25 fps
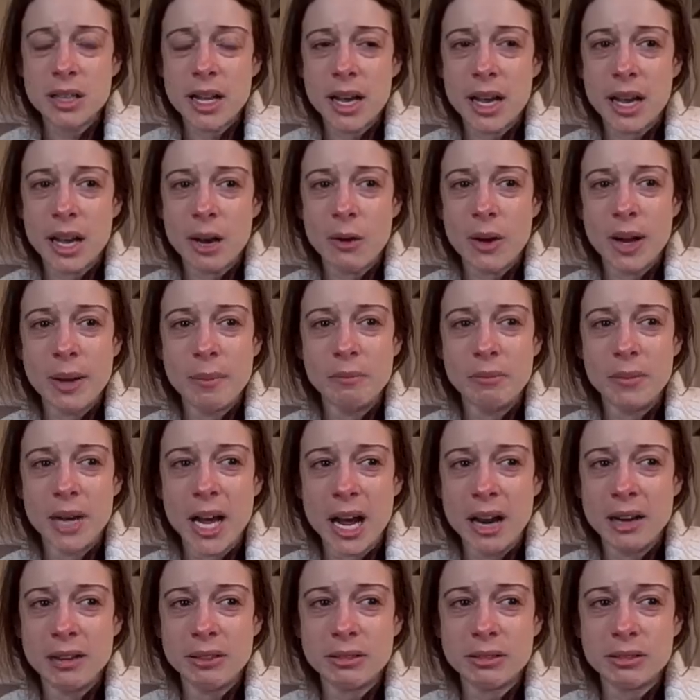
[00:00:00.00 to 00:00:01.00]
I'm
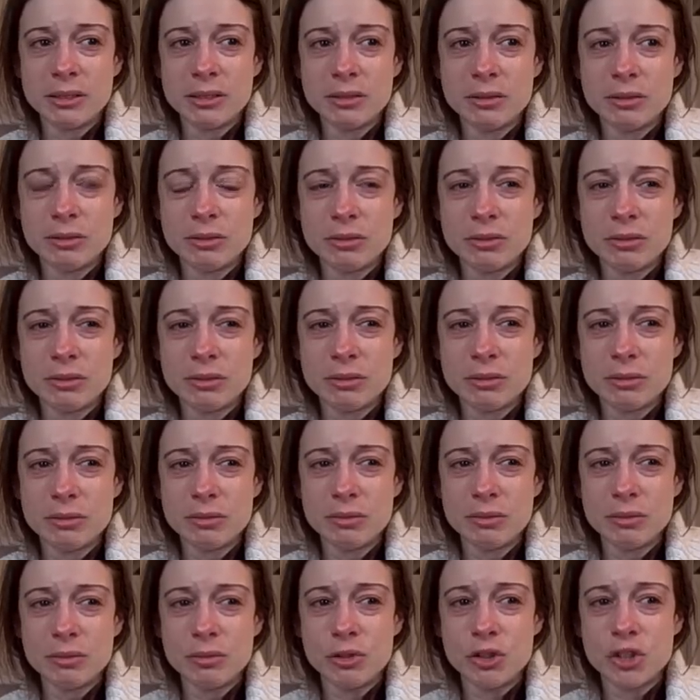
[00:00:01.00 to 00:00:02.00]
not
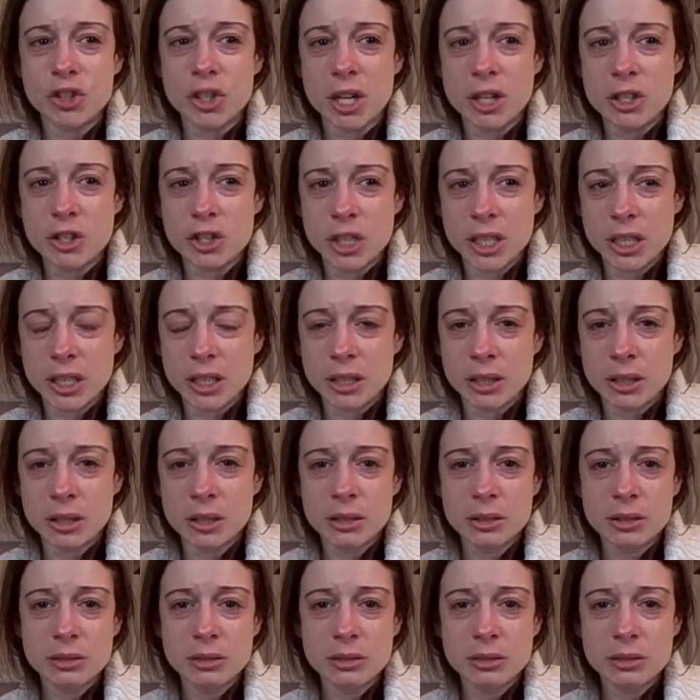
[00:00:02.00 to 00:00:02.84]
judging